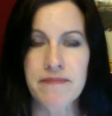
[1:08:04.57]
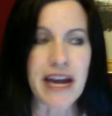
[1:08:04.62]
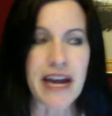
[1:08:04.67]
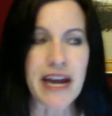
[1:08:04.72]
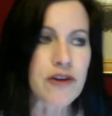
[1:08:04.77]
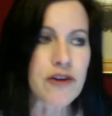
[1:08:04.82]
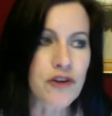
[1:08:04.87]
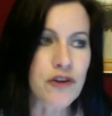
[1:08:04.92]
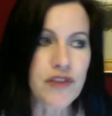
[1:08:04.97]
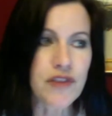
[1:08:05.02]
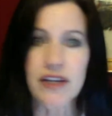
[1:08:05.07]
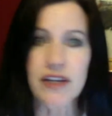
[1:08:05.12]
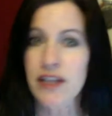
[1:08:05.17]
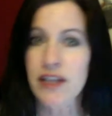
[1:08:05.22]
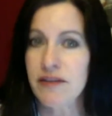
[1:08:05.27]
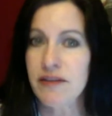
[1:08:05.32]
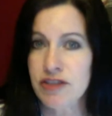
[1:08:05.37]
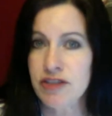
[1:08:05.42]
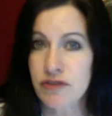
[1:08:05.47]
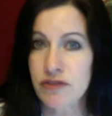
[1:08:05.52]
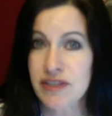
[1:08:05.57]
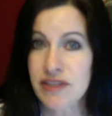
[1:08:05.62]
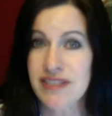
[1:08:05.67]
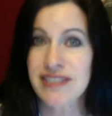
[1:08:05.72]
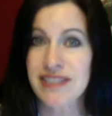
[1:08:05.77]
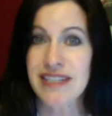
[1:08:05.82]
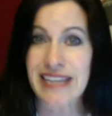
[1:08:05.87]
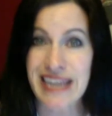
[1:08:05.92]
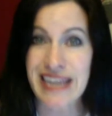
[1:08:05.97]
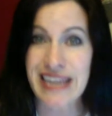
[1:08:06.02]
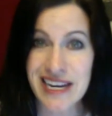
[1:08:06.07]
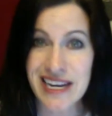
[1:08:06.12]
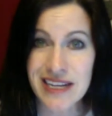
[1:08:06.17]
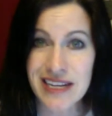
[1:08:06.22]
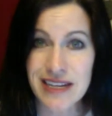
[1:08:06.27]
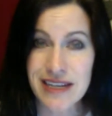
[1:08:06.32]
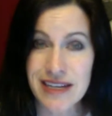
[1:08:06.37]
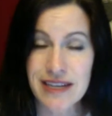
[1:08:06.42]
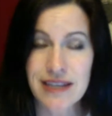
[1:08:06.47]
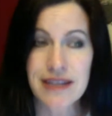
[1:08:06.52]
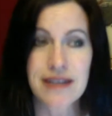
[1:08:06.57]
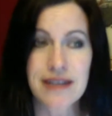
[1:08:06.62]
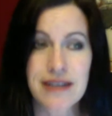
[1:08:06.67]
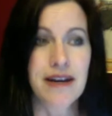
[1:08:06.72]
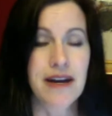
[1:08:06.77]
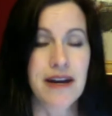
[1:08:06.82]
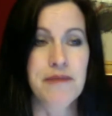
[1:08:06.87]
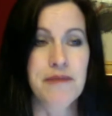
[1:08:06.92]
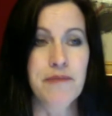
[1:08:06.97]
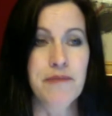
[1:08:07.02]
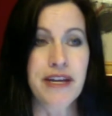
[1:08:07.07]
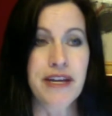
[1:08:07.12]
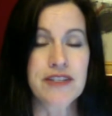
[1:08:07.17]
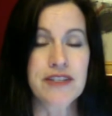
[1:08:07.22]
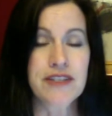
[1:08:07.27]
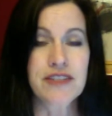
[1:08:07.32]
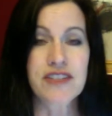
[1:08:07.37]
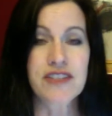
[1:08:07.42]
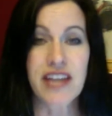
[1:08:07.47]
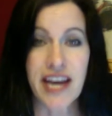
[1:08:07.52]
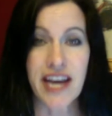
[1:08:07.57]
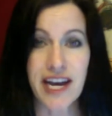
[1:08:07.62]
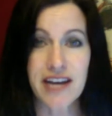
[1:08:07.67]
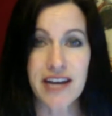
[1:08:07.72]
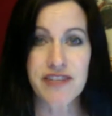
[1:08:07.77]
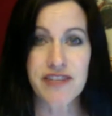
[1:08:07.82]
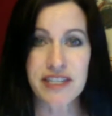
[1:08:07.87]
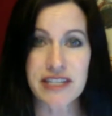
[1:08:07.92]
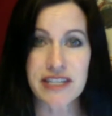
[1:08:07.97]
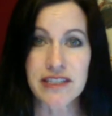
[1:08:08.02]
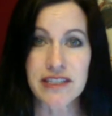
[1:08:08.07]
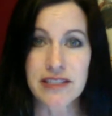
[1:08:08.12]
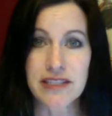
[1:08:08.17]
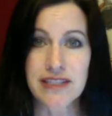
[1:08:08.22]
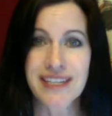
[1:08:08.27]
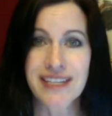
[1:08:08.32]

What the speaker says: I don't know that I'll ever do this again because it's a heck of a deal.